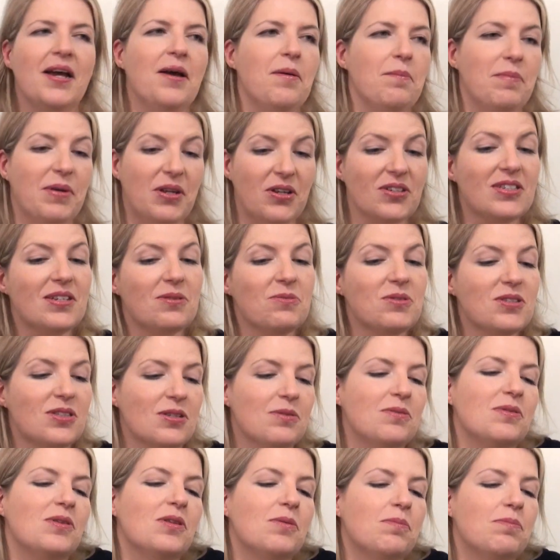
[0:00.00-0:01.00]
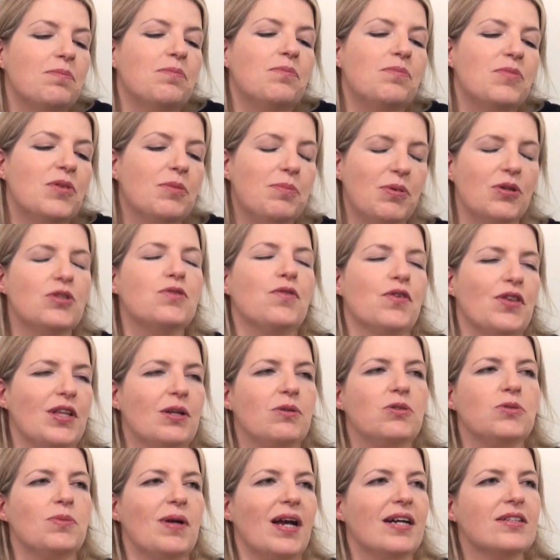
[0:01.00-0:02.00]
because it was the the, the beautiful thing
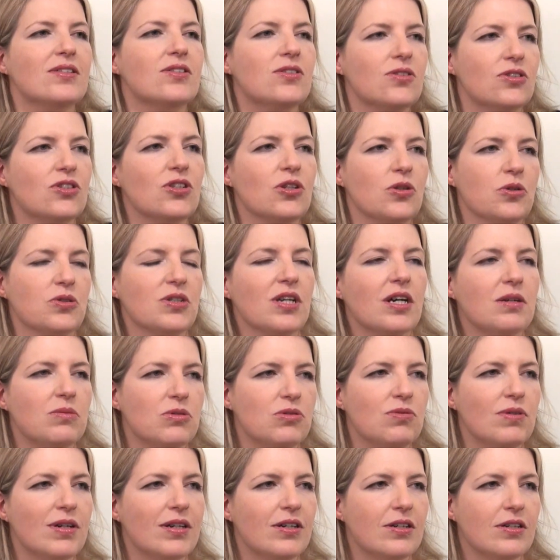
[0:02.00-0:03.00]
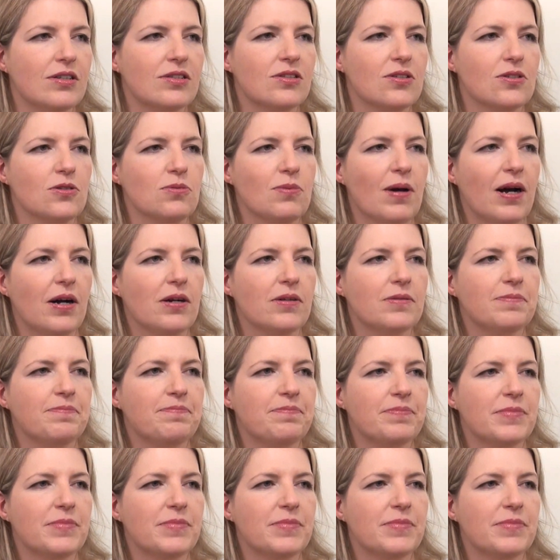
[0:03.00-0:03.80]
is we had such a long time to rehearse as well